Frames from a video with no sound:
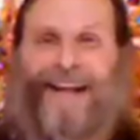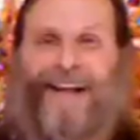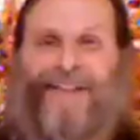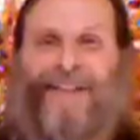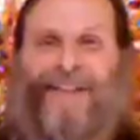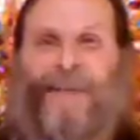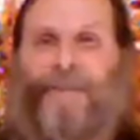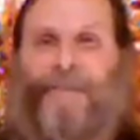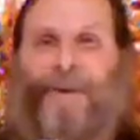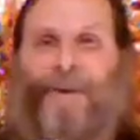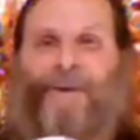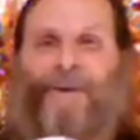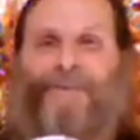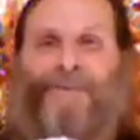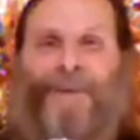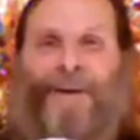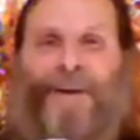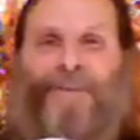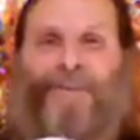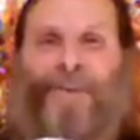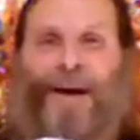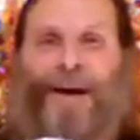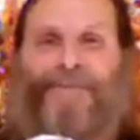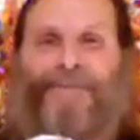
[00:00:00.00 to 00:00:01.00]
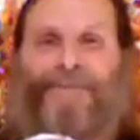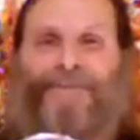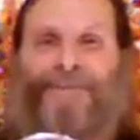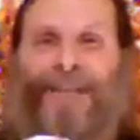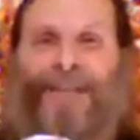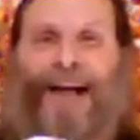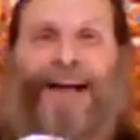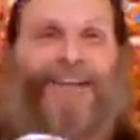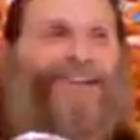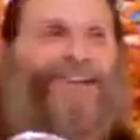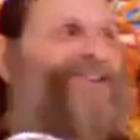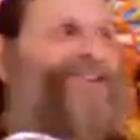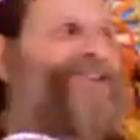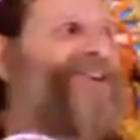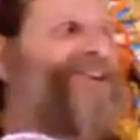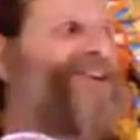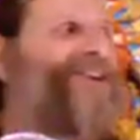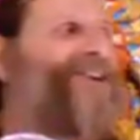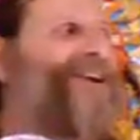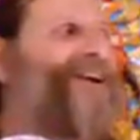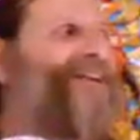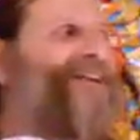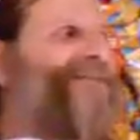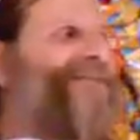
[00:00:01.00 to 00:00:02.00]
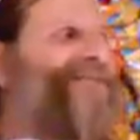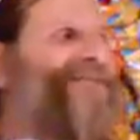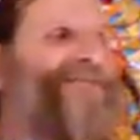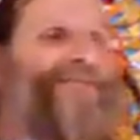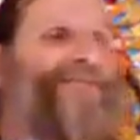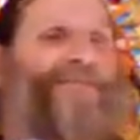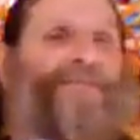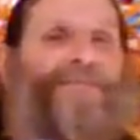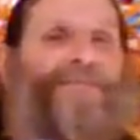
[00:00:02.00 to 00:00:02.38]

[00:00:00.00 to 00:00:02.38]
The perfect reflection of